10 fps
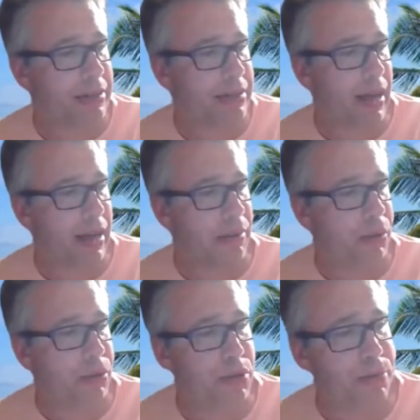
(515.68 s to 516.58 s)
like
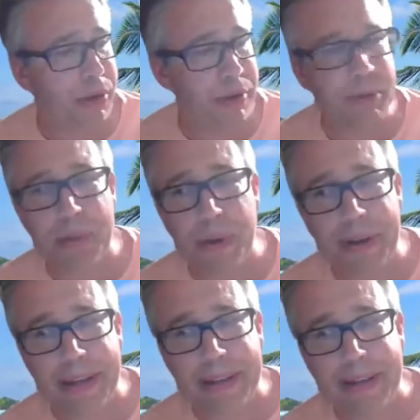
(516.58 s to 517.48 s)
Blues
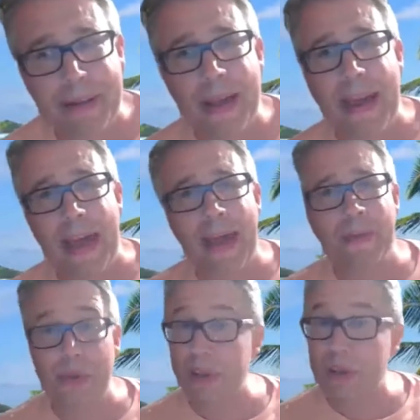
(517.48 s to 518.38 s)
Birdhead and
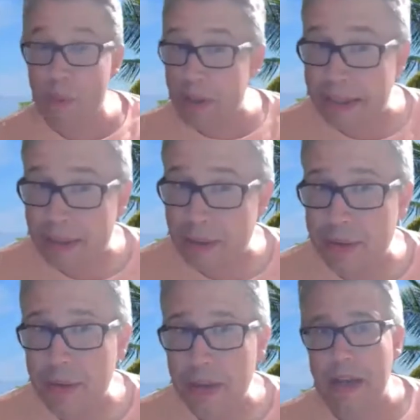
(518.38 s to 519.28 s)
Rhythm Willie too.
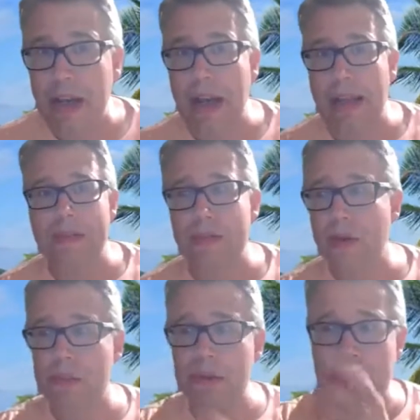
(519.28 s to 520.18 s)
And some
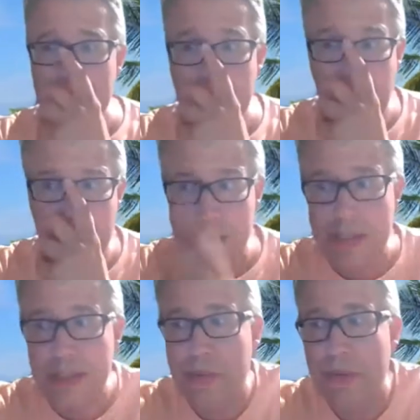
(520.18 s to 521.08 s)
people in Chicago said
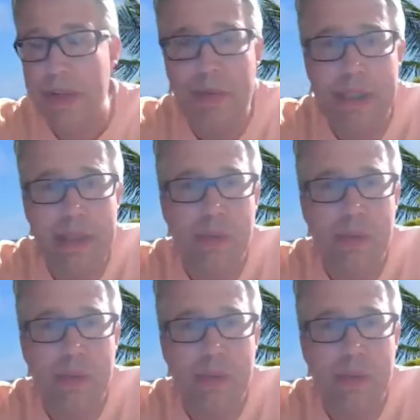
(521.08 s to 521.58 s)
that Rhythm Willie was the